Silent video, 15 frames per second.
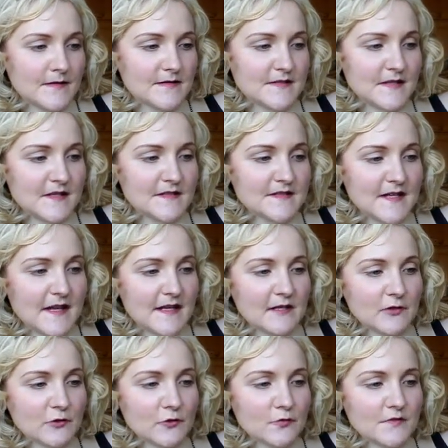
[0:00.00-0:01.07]
so you can see
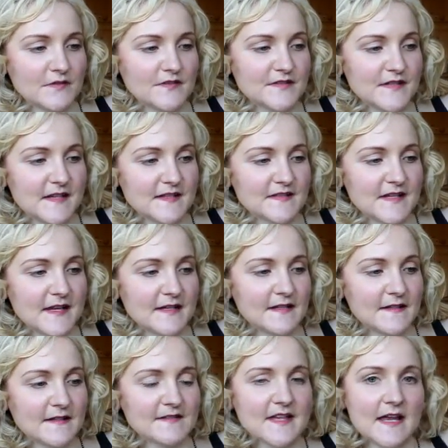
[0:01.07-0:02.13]
it looks
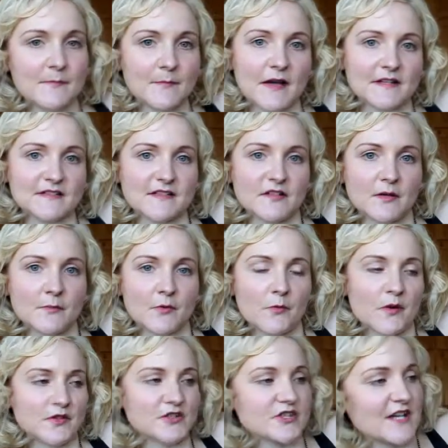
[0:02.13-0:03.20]
exactly the same as the
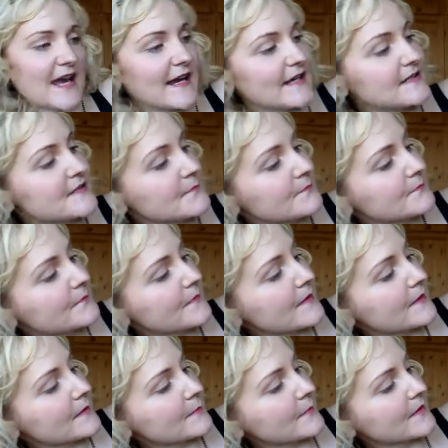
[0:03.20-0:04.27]
#1 shade,
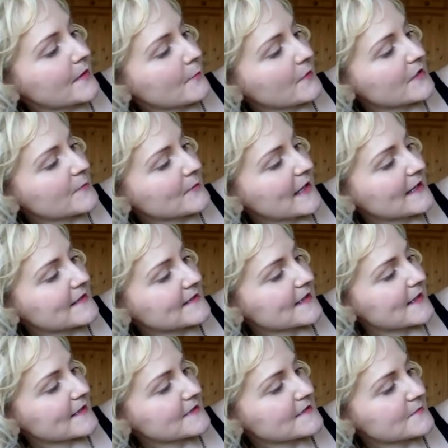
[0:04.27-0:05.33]
but then when you blend
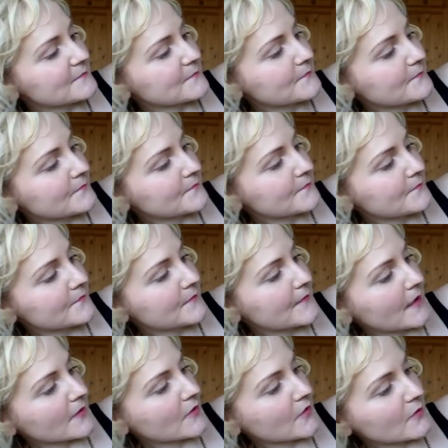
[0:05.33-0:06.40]
it,
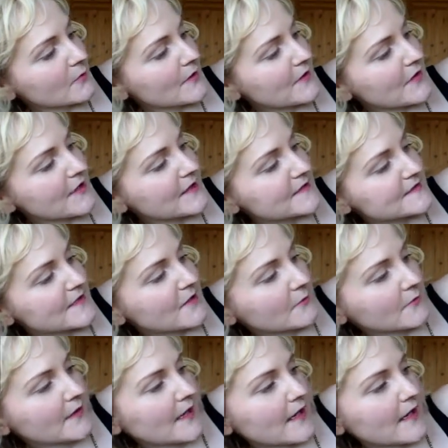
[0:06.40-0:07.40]
I don't know whether you can see on the